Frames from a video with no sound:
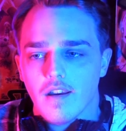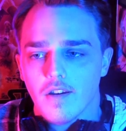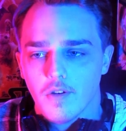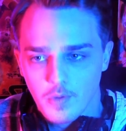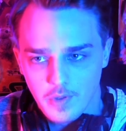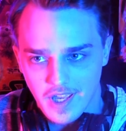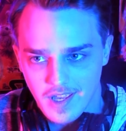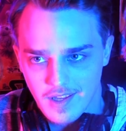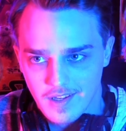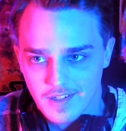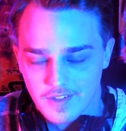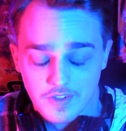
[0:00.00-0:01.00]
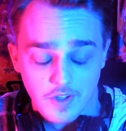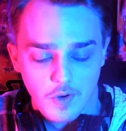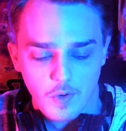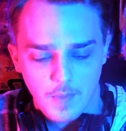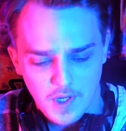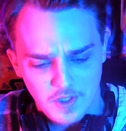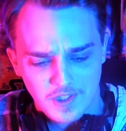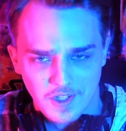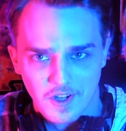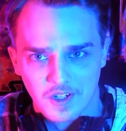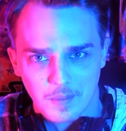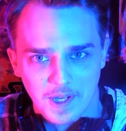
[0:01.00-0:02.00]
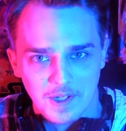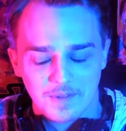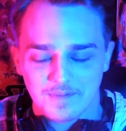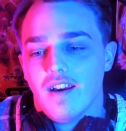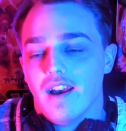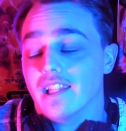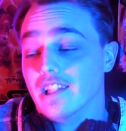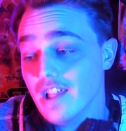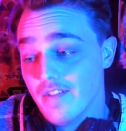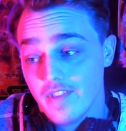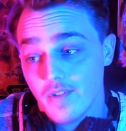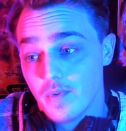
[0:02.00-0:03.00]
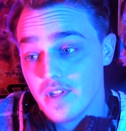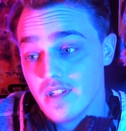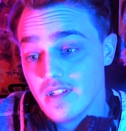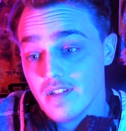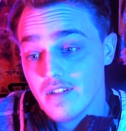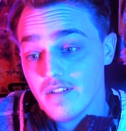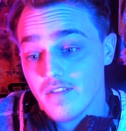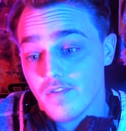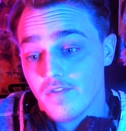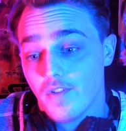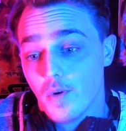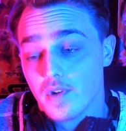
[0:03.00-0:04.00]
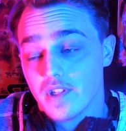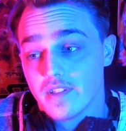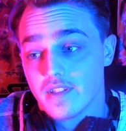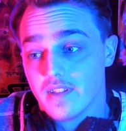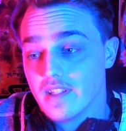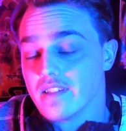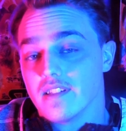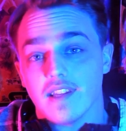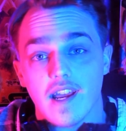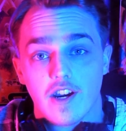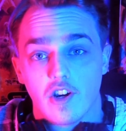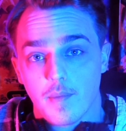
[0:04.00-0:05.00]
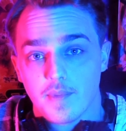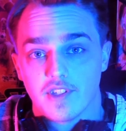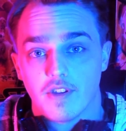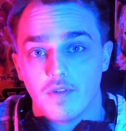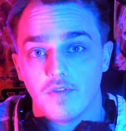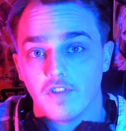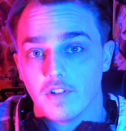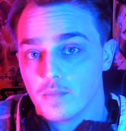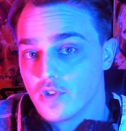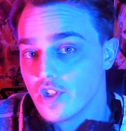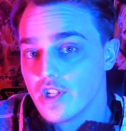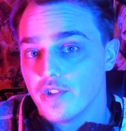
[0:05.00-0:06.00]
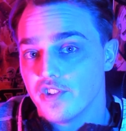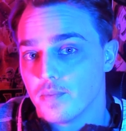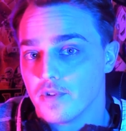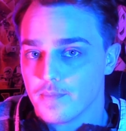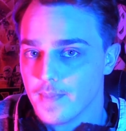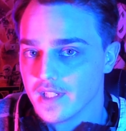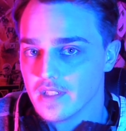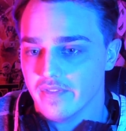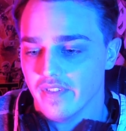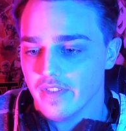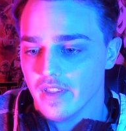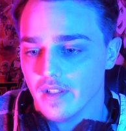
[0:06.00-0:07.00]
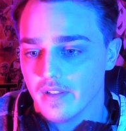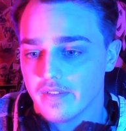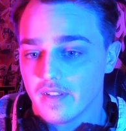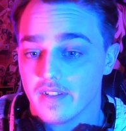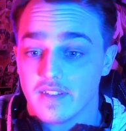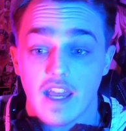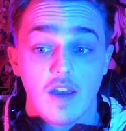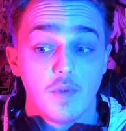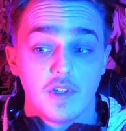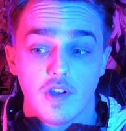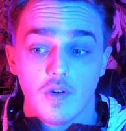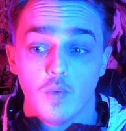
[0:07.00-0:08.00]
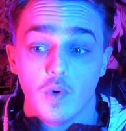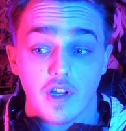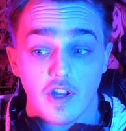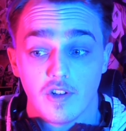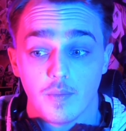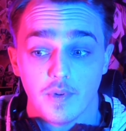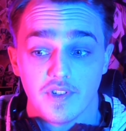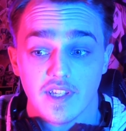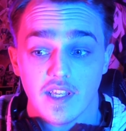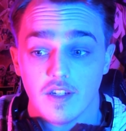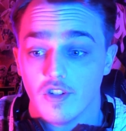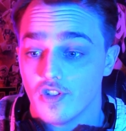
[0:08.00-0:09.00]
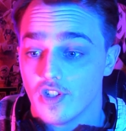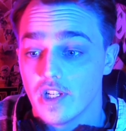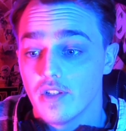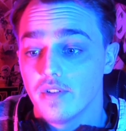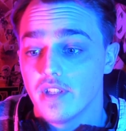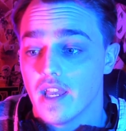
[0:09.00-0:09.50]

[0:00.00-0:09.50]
Okay, so much to talk about. I love that we focused this entire episode from S.H.I.E.L.D.'s perspective of things, because now we know 100% S.H.I.E.L.D.